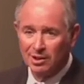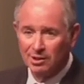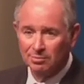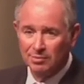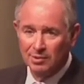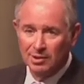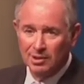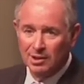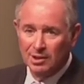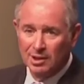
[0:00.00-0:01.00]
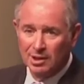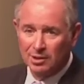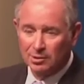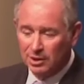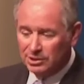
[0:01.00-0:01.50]
uh, uh,
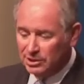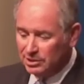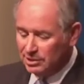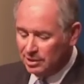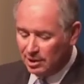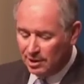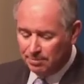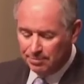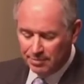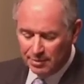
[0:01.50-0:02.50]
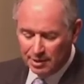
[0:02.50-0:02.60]
question. Um,